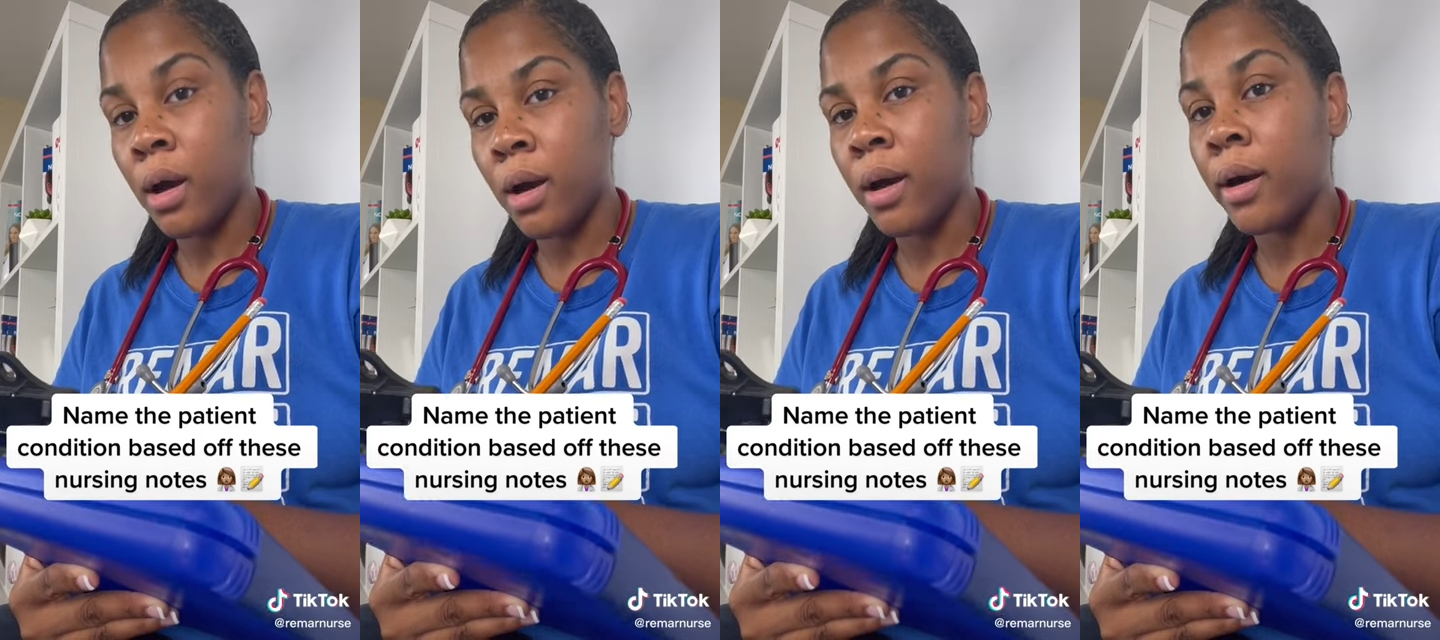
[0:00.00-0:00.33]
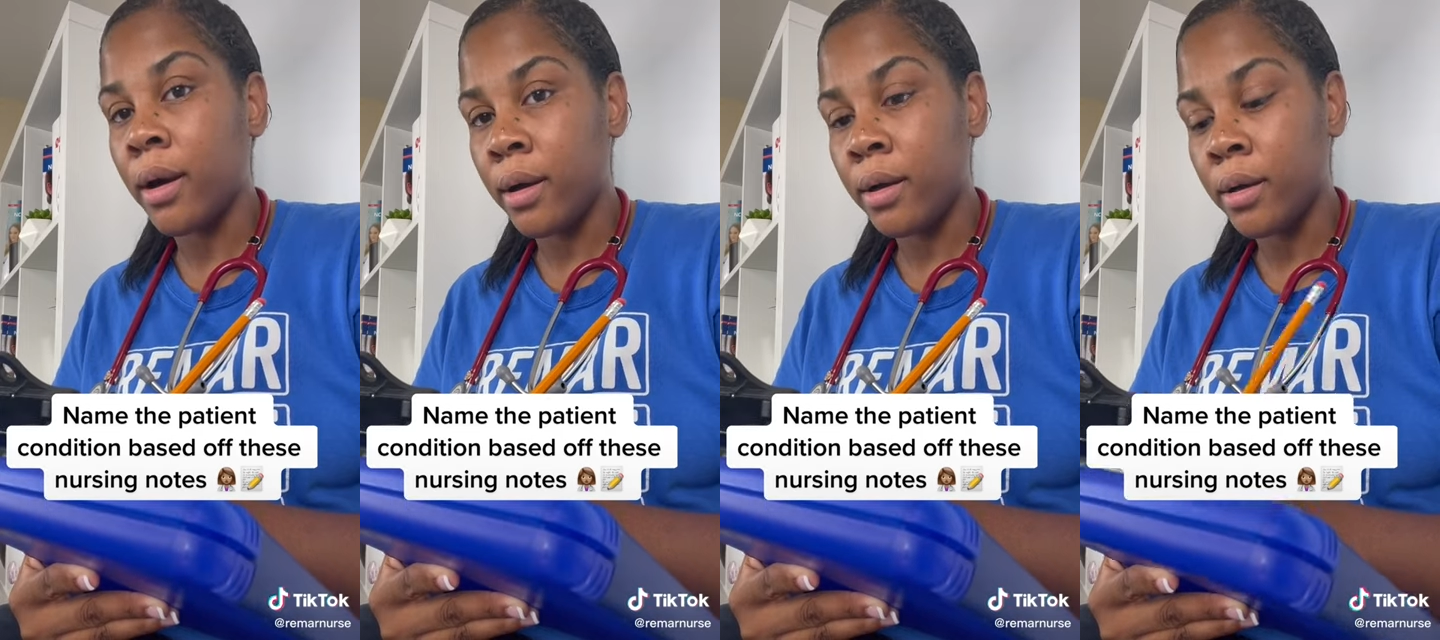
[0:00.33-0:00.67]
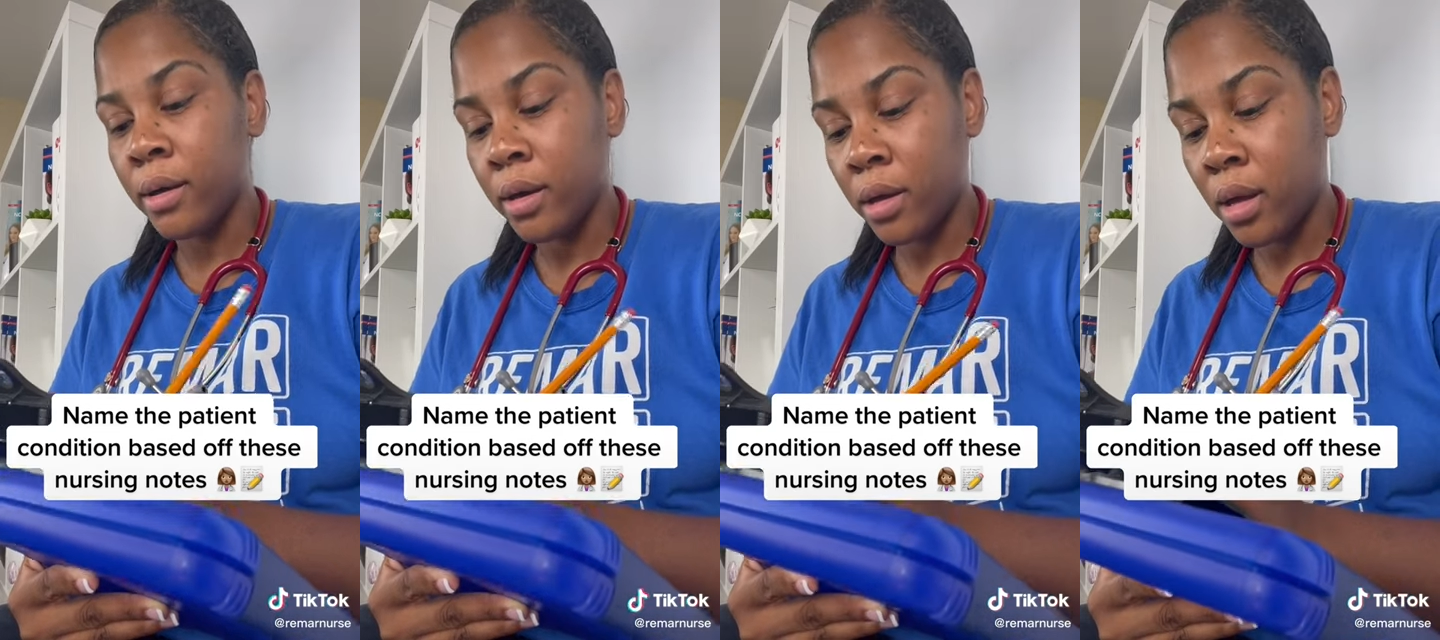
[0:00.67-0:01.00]
Ah,
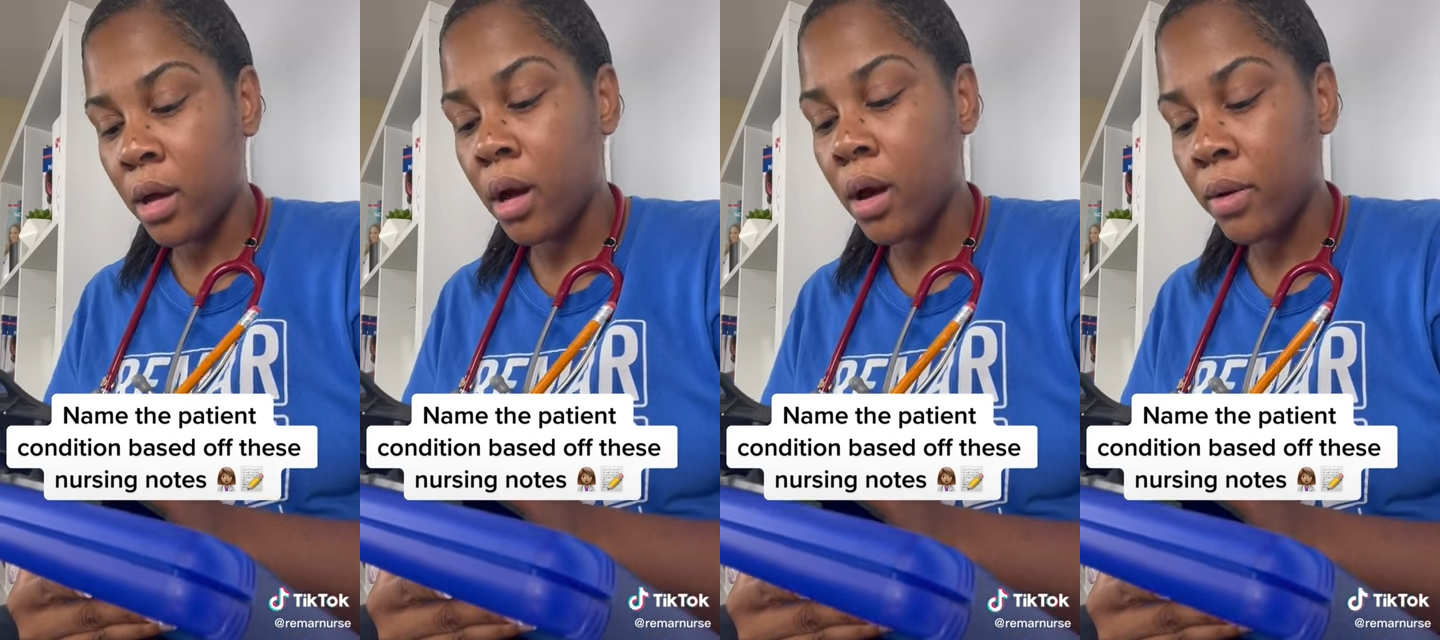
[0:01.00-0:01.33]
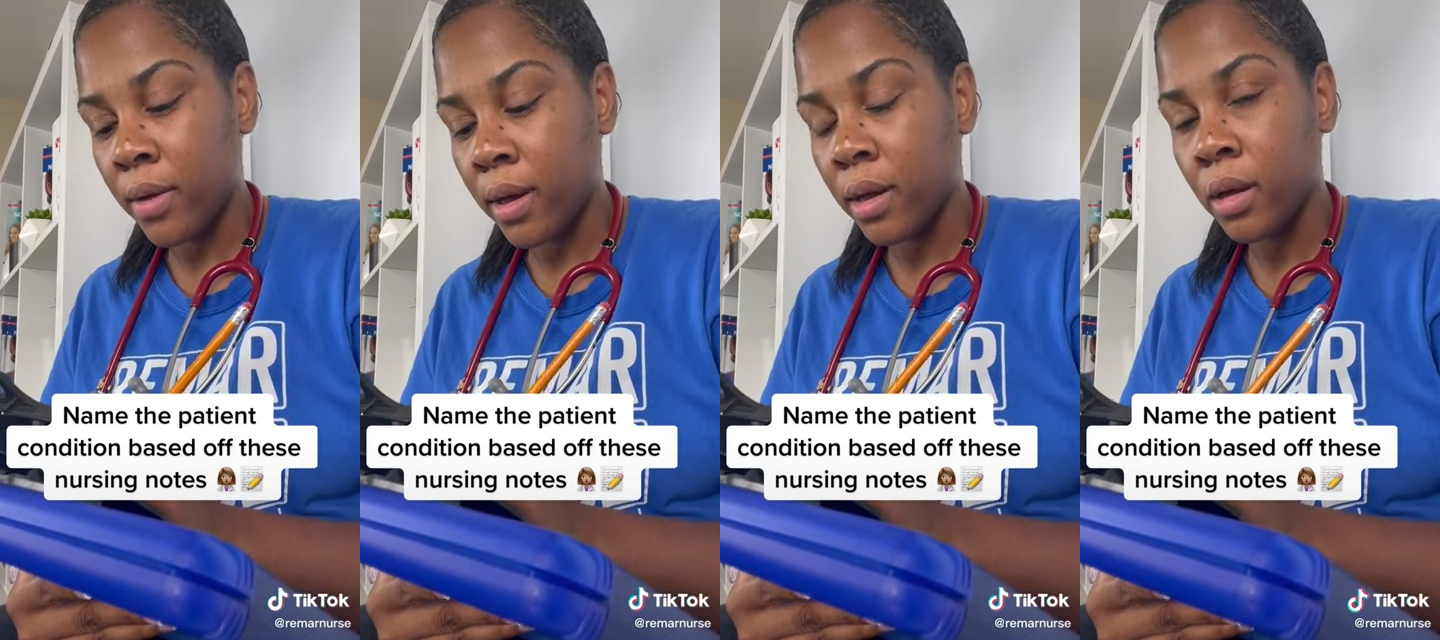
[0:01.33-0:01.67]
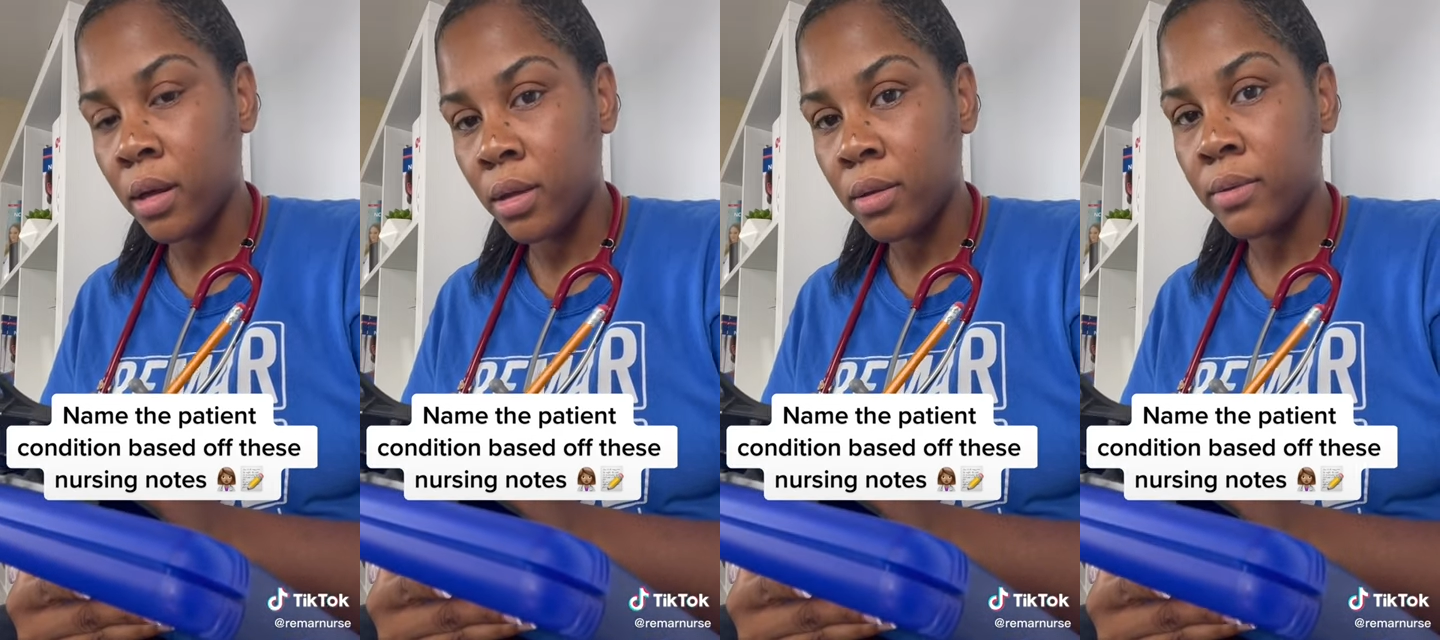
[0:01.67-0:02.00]
uh, okay.
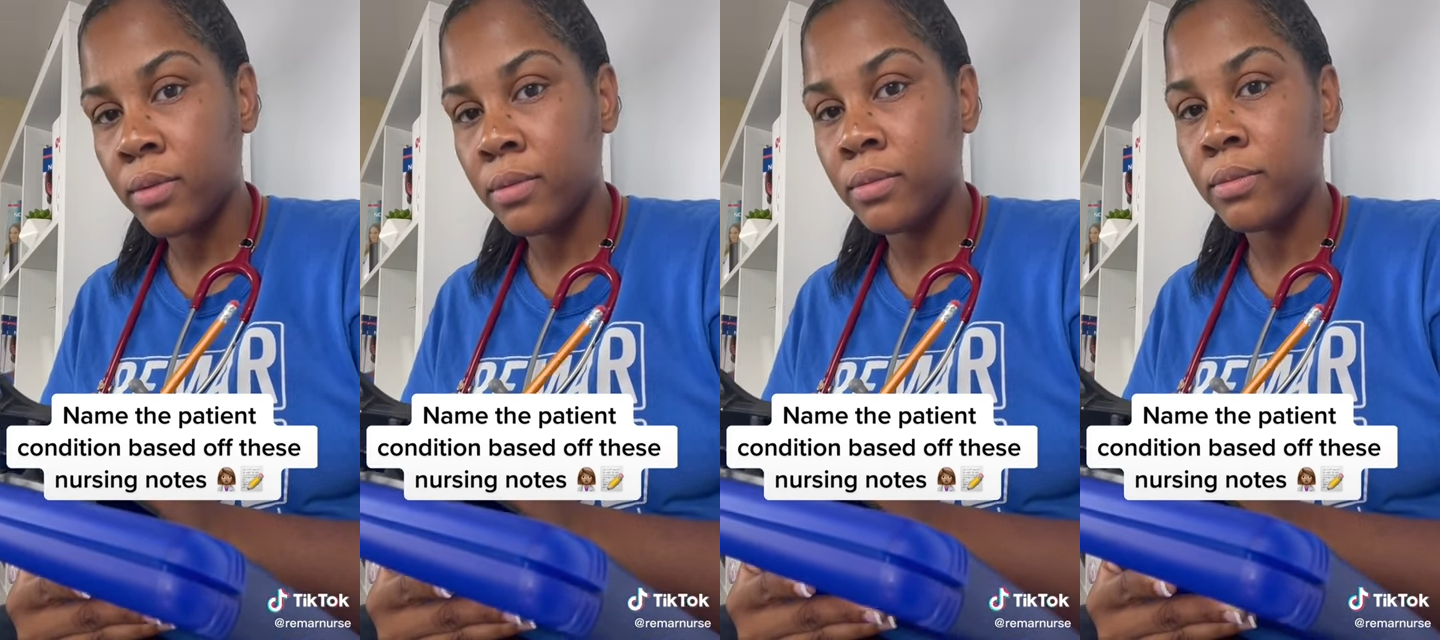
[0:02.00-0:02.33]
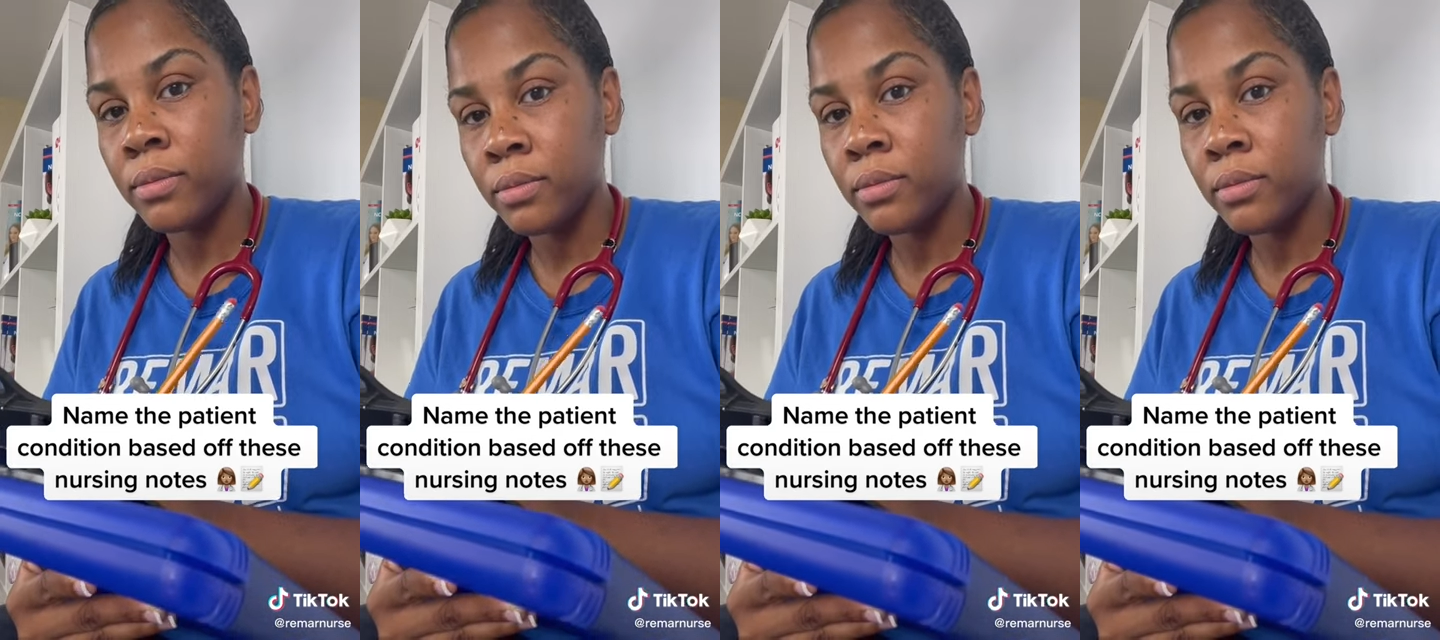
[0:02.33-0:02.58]
Mm.